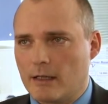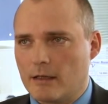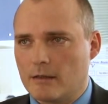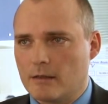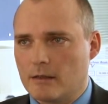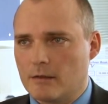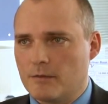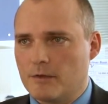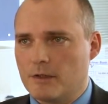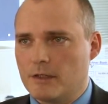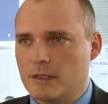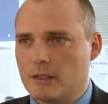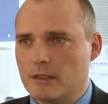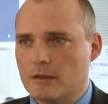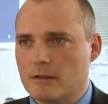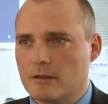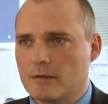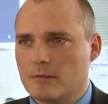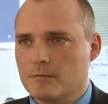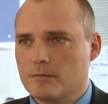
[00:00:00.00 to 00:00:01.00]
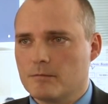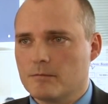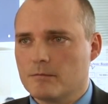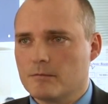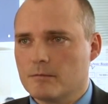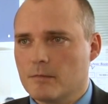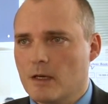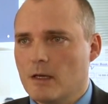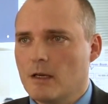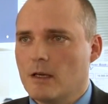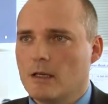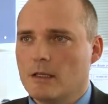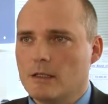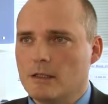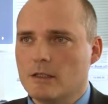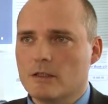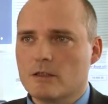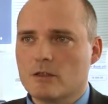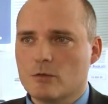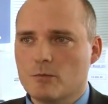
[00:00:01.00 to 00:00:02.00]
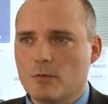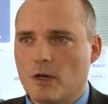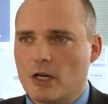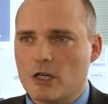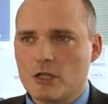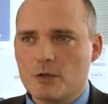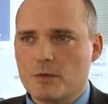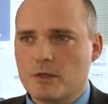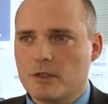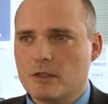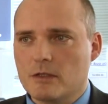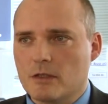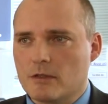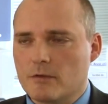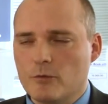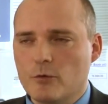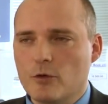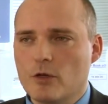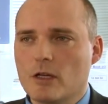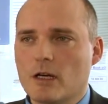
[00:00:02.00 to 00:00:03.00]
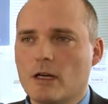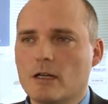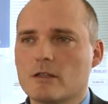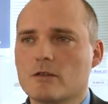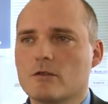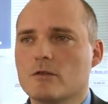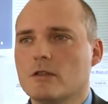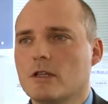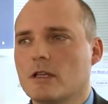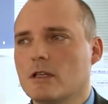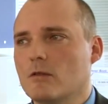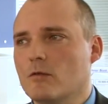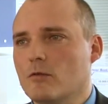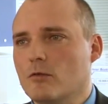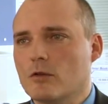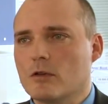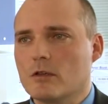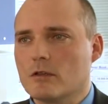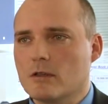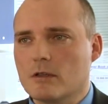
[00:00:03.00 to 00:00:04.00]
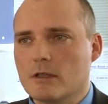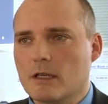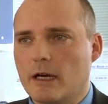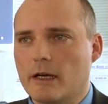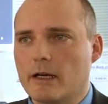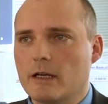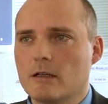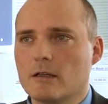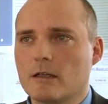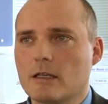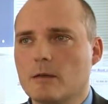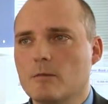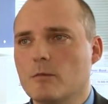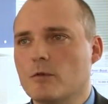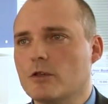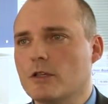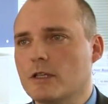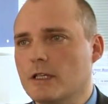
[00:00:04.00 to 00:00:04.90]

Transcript: the motor in combination with the impeller and, as the case may be, belt pulleys, etc.